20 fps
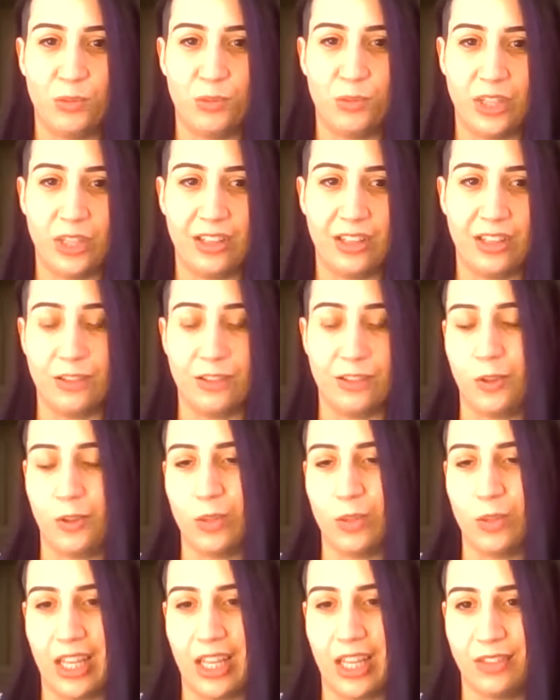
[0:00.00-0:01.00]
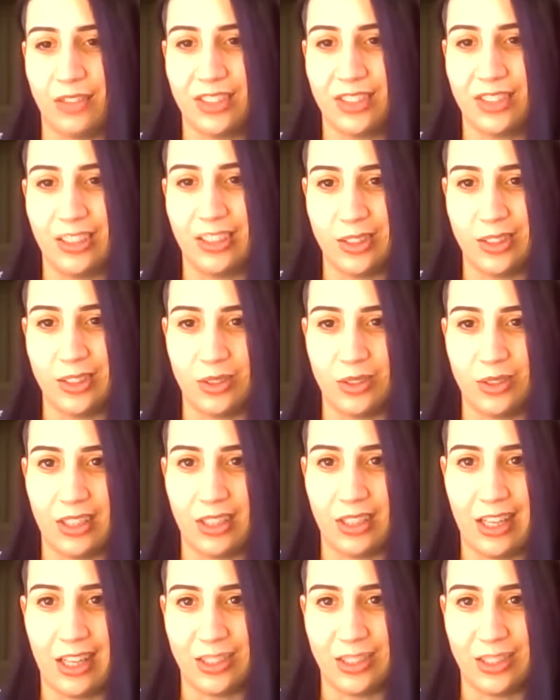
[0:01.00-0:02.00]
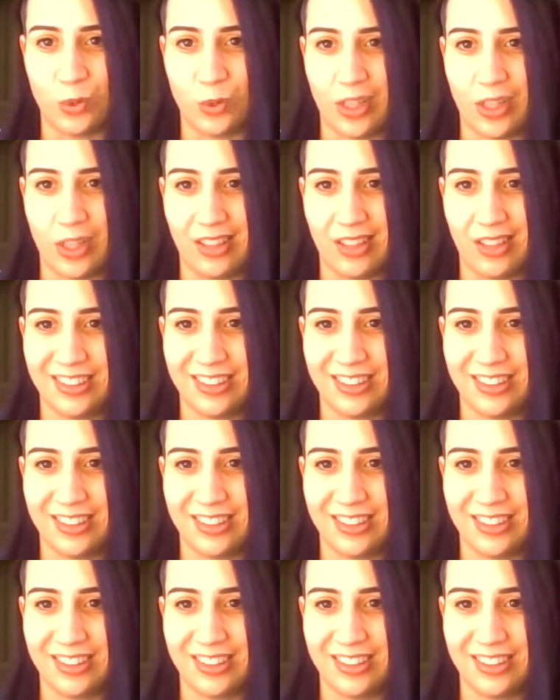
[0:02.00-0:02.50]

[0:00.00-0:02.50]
bring a few laughs into it as well.